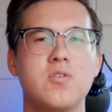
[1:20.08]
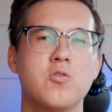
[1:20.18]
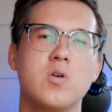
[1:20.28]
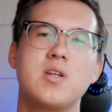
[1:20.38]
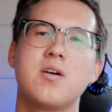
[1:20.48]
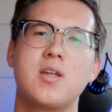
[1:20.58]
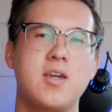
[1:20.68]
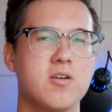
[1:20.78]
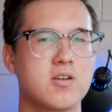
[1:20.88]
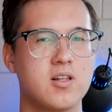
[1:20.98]
you the rundown
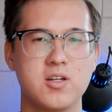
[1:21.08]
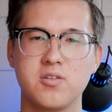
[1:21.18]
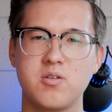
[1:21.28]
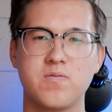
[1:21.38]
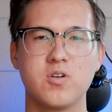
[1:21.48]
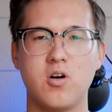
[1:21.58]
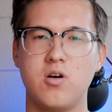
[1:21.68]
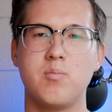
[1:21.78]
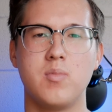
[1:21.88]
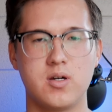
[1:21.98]
here clearly for
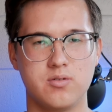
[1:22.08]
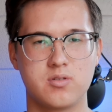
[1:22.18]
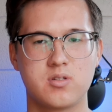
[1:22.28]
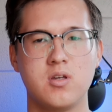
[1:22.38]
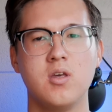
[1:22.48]
all models.